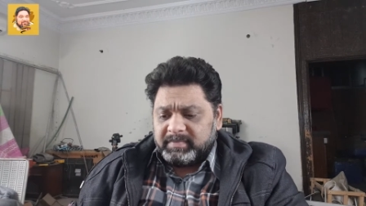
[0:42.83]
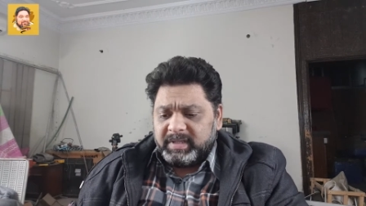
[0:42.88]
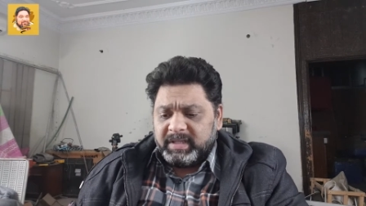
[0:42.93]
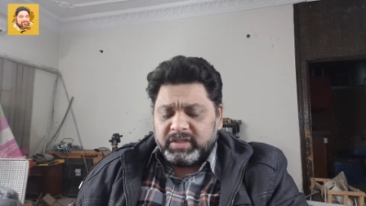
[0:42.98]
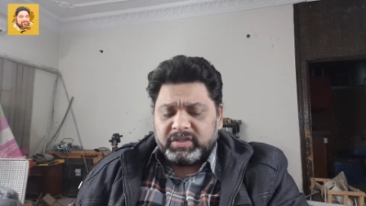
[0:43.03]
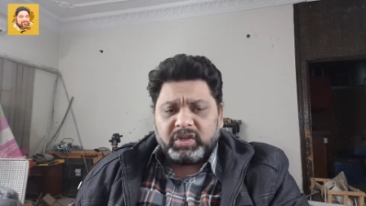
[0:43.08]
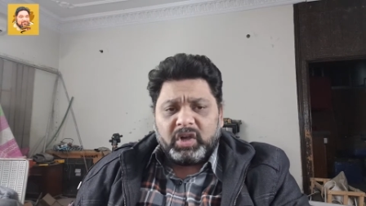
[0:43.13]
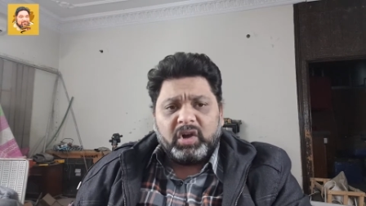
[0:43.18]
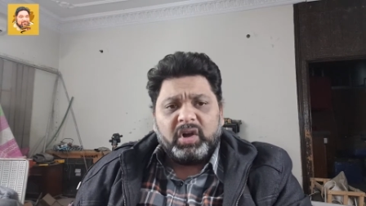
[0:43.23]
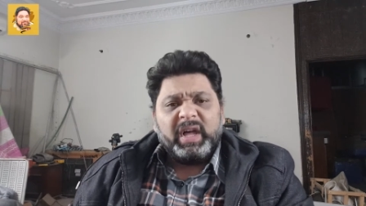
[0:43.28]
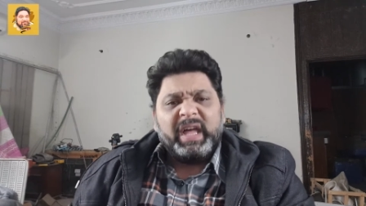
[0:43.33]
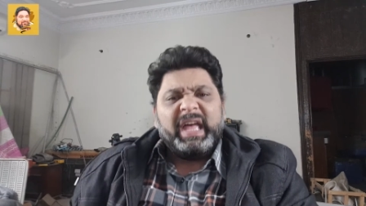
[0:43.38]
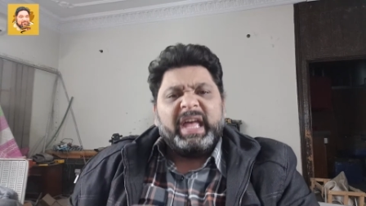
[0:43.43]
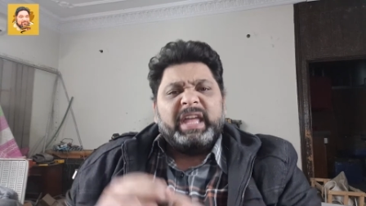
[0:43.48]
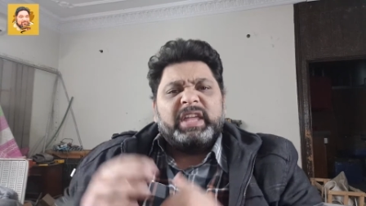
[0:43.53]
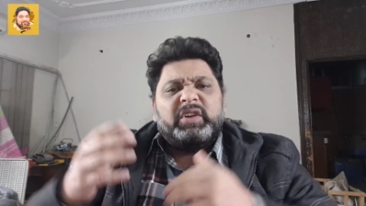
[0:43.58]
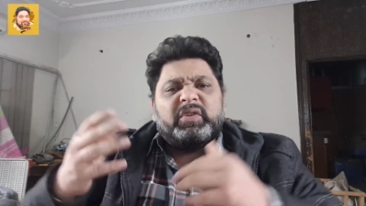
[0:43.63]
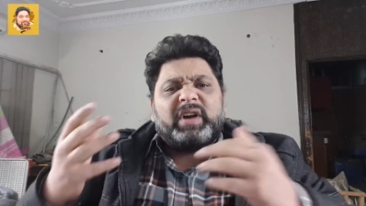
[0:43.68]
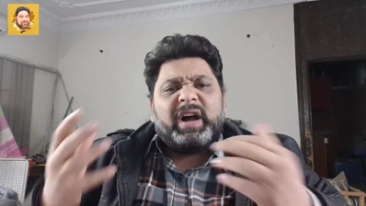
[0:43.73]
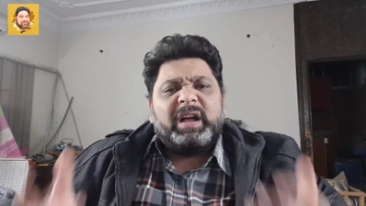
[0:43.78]
So
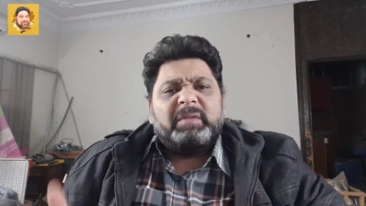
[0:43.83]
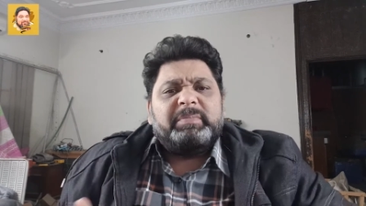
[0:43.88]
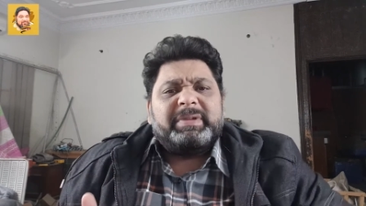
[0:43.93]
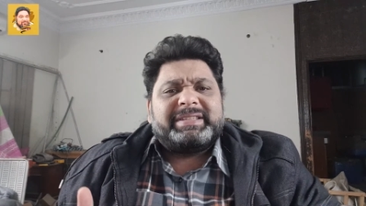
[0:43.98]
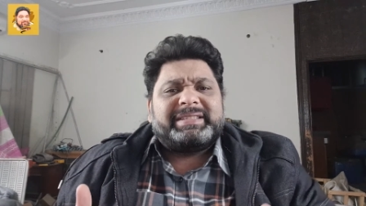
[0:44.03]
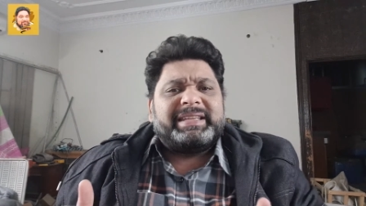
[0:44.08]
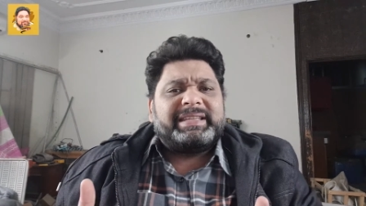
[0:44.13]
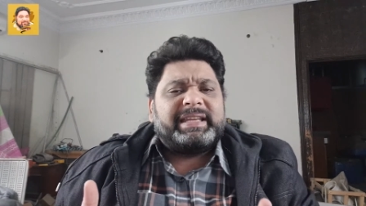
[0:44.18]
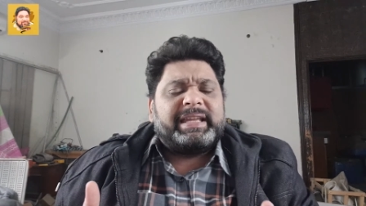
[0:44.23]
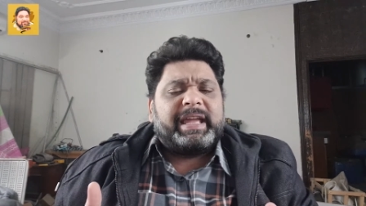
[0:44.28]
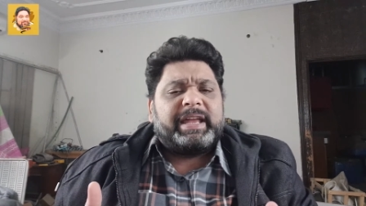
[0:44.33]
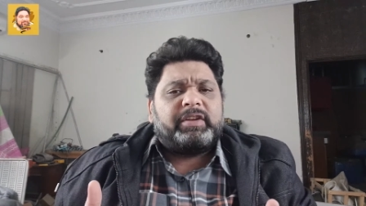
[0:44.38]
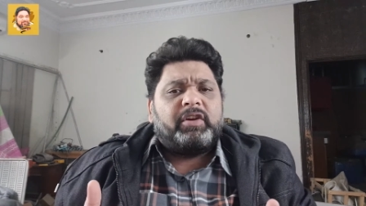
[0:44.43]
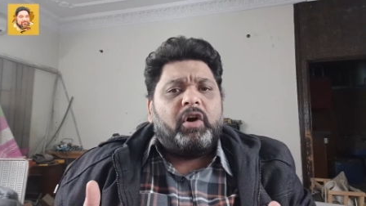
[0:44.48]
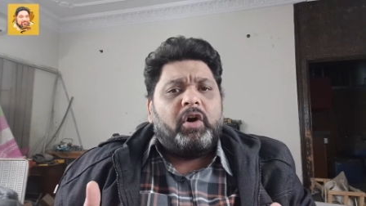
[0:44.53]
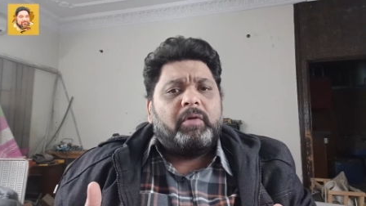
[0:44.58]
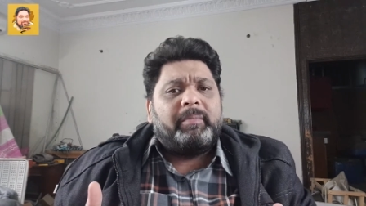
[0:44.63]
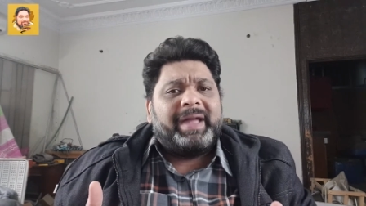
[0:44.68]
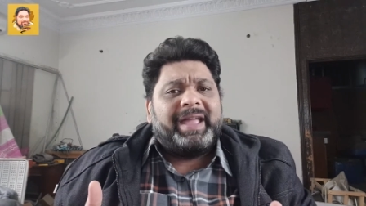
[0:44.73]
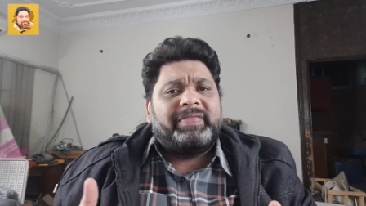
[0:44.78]
you can't be sitting at
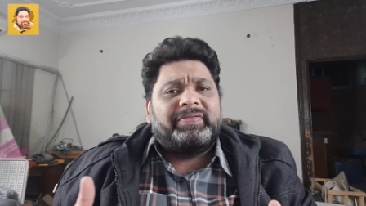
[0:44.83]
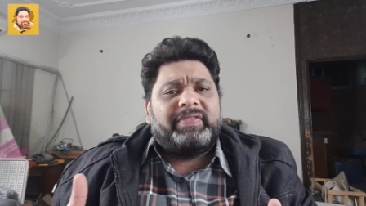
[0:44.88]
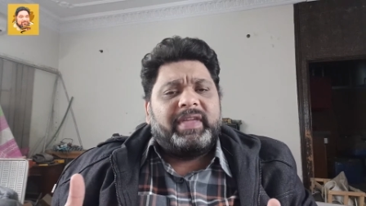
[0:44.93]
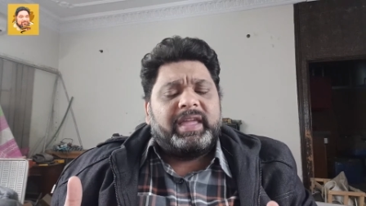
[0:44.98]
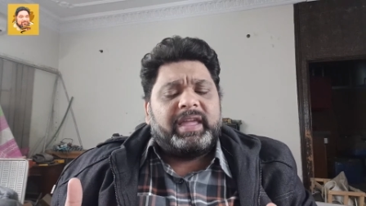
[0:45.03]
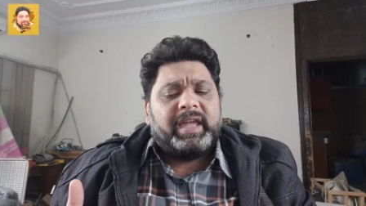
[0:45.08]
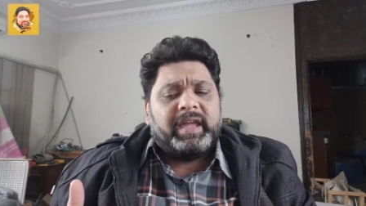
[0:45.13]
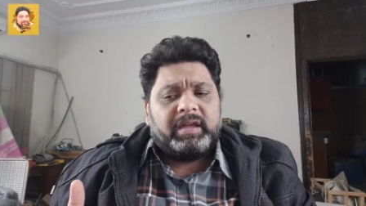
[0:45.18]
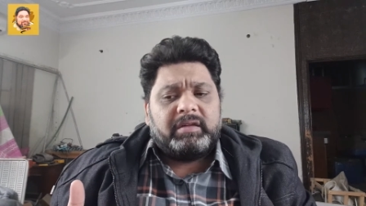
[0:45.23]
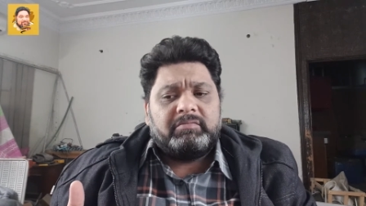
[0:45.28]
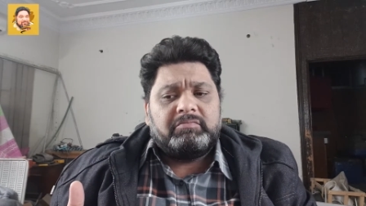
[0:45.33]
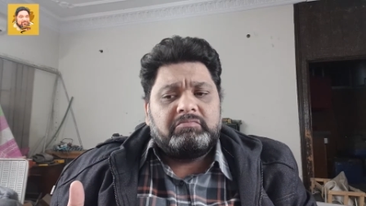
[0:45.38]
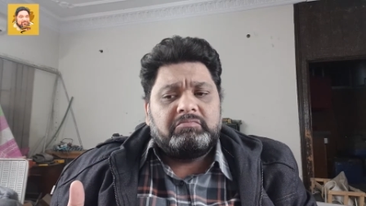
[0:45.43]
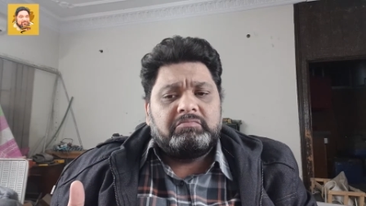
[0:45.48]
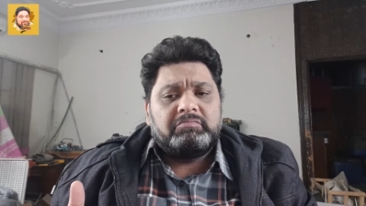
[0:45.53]
home and thinking,